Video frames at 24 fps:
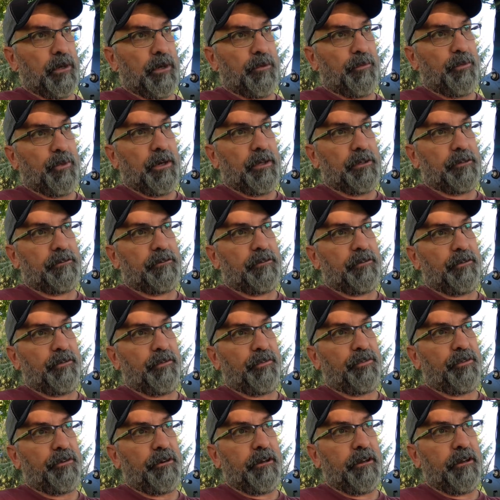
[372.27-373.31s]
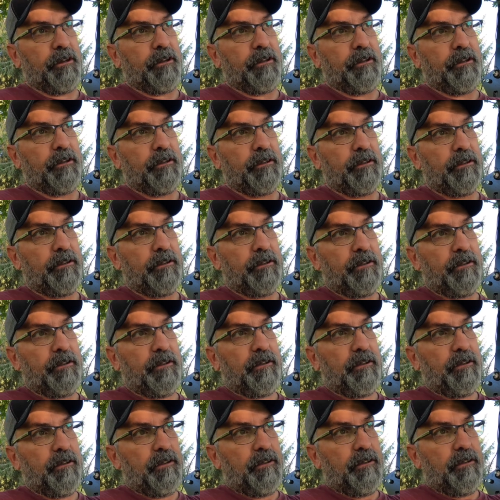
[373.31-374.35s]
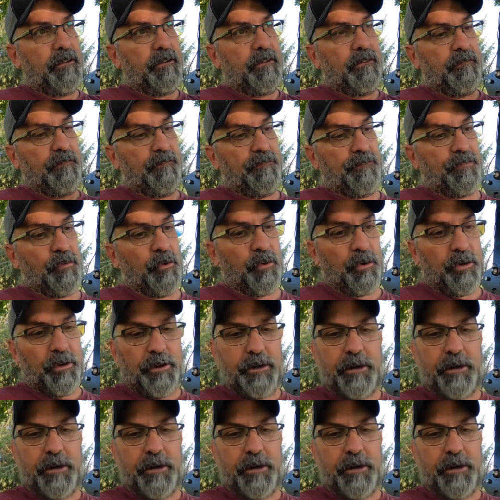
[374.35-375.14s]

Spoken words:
1, 2, 3, 4